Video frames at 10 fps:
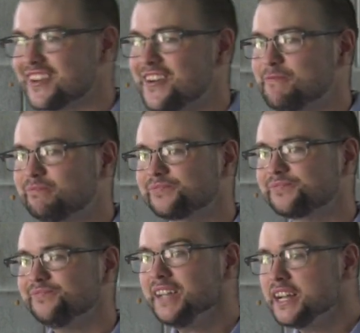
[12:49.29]
to him?
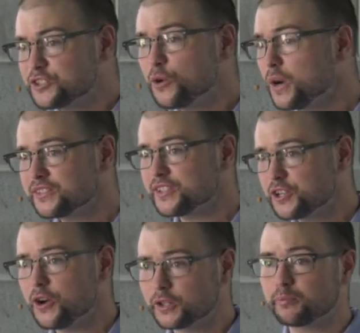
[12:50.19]
And so what's the
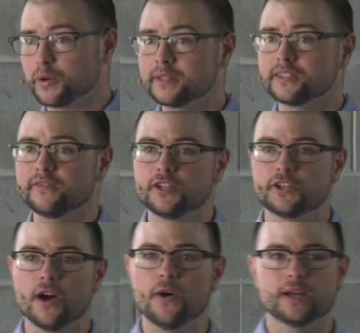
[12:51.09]
joke? The premise of the
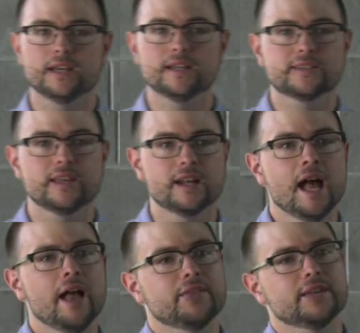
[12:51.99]
joke is that
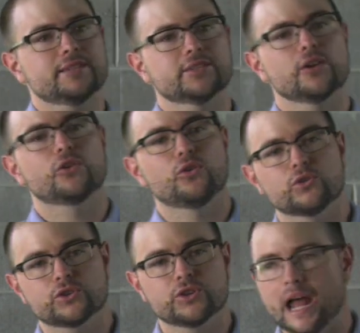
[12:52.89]
this is our
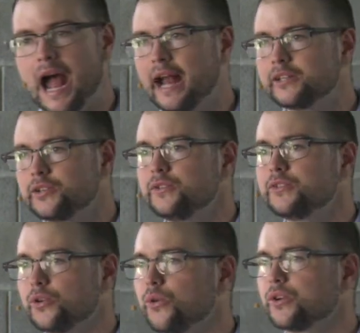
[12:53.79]
culture's
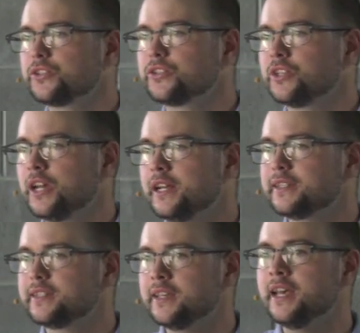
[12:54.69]
attitude towards
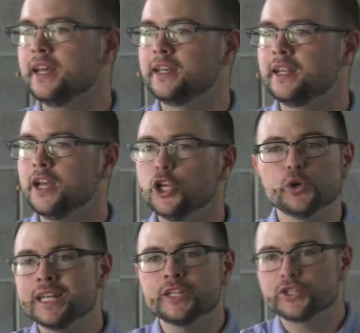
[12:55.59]
sin.
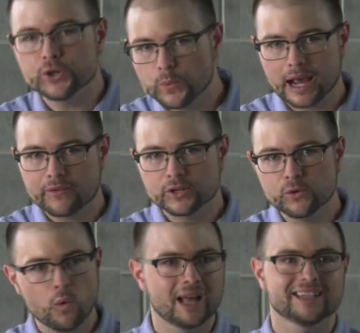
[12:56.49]
You can do whatever
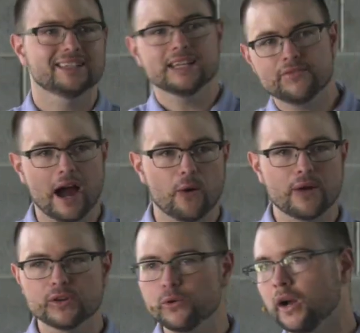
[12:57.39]
you want, live
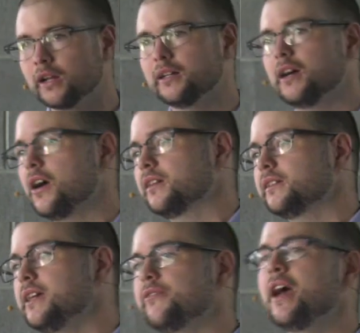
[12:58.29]
however you want to
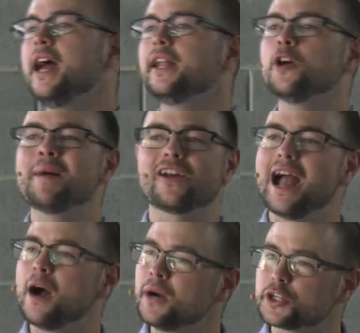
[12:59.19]
live, no matter
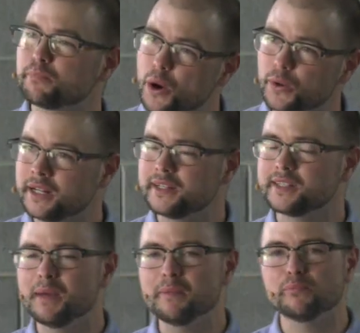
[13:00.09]
how much brokenness
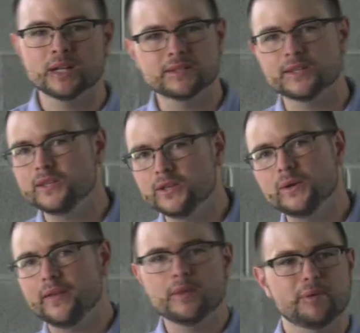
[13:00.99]
it may bring to
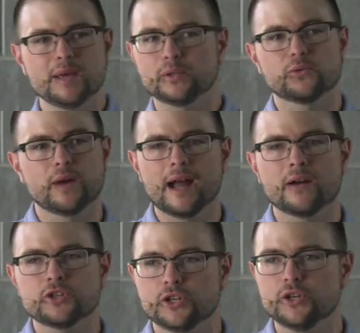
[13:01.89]
you and the people
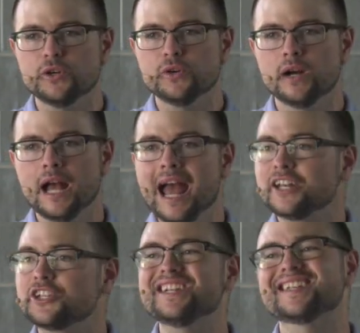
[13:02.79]
around you.
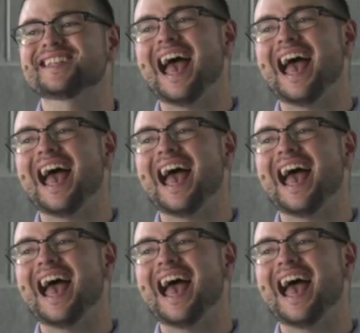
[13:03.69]
And Jesus